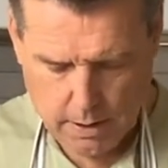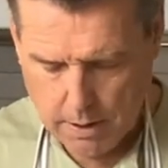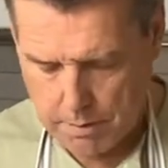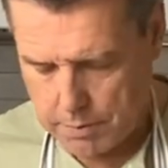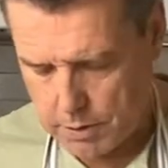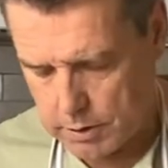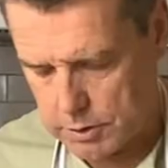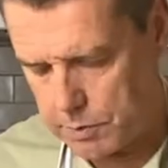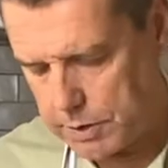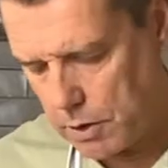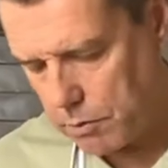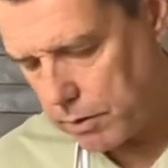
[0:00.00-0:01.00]
because we
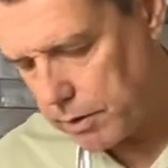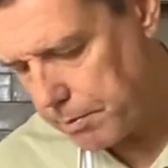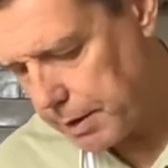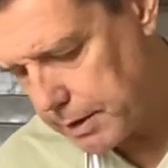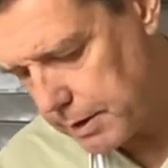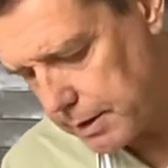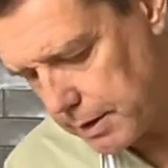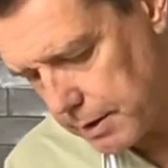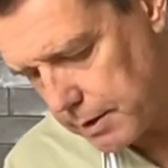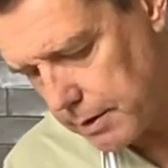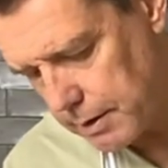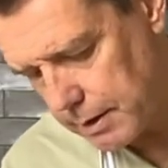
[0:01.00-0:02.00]
don't want the butter to
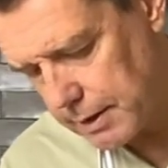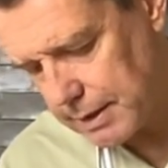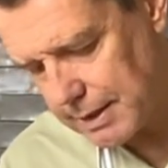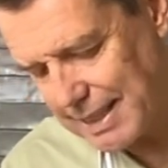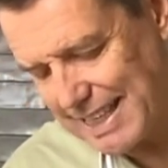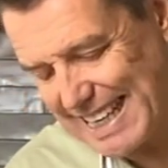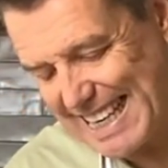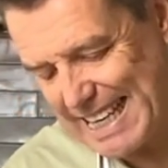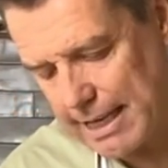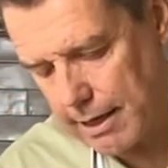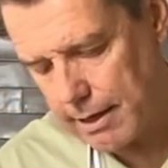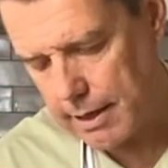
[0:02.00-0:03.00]
leak
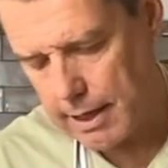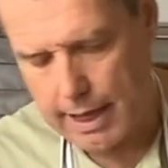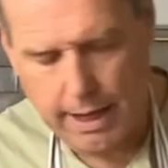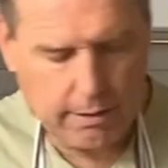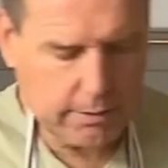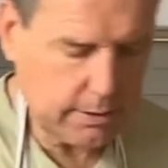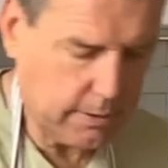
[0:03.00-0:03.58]
out.